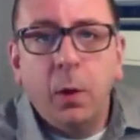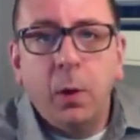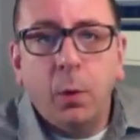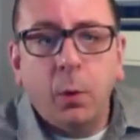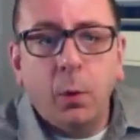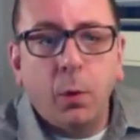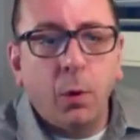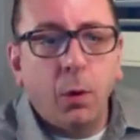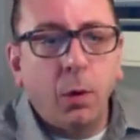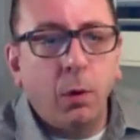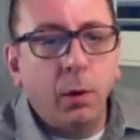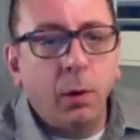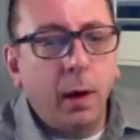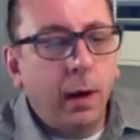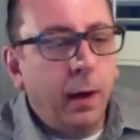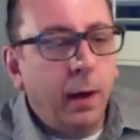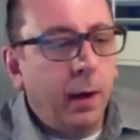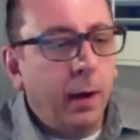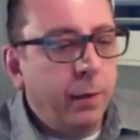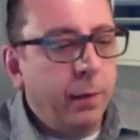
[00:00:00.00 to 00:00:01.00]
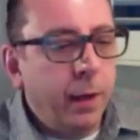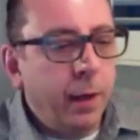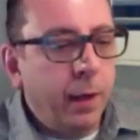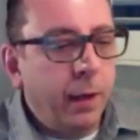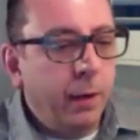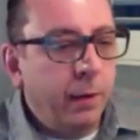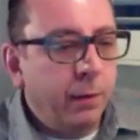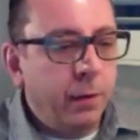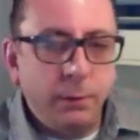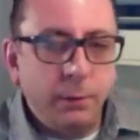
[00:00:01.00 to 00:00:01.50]
or
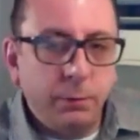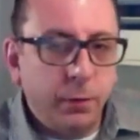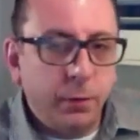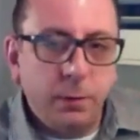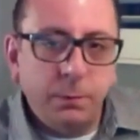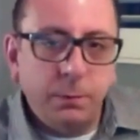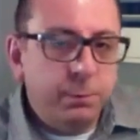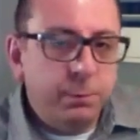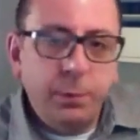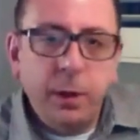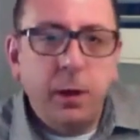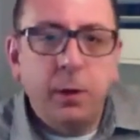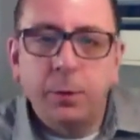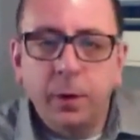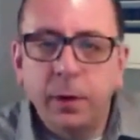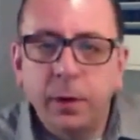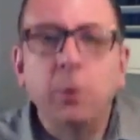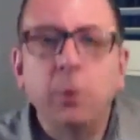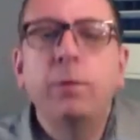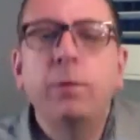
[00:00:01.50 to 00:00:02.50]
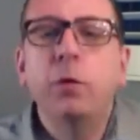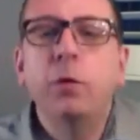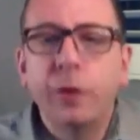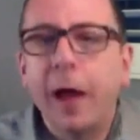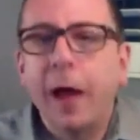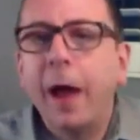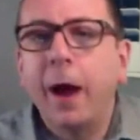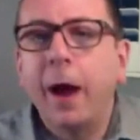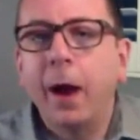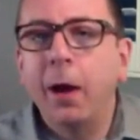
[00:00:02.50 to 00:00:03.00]
the
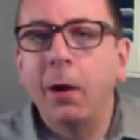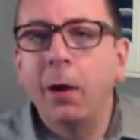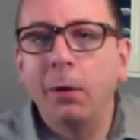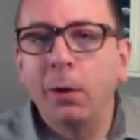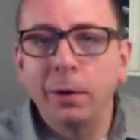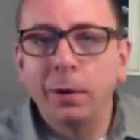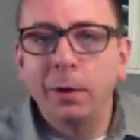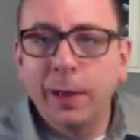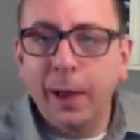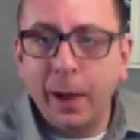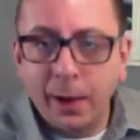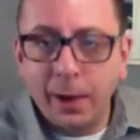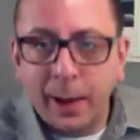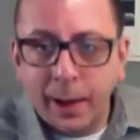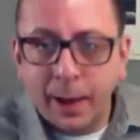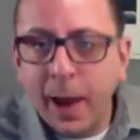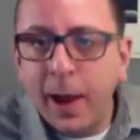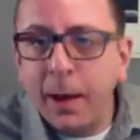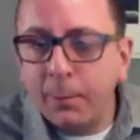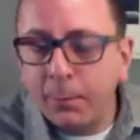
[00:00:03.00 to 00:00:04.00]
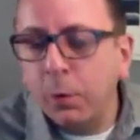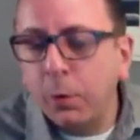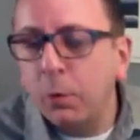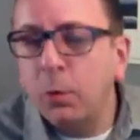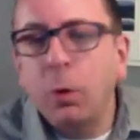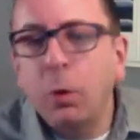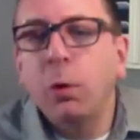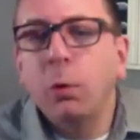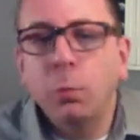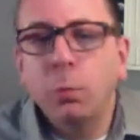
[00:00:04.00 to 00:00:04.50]
interviews air on Canada AM
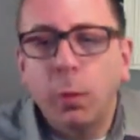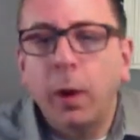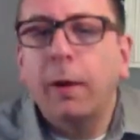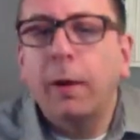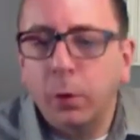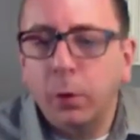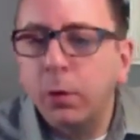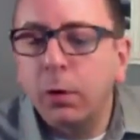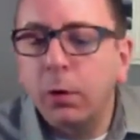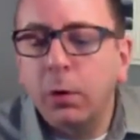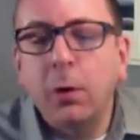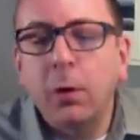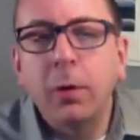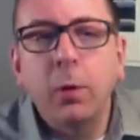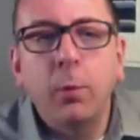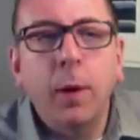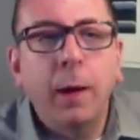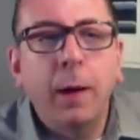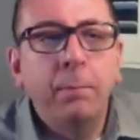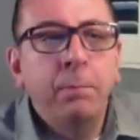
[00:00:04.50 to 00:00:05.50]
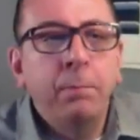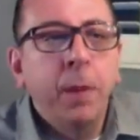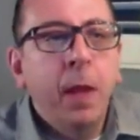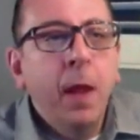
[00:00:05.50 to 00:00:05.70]
or whatever on the web.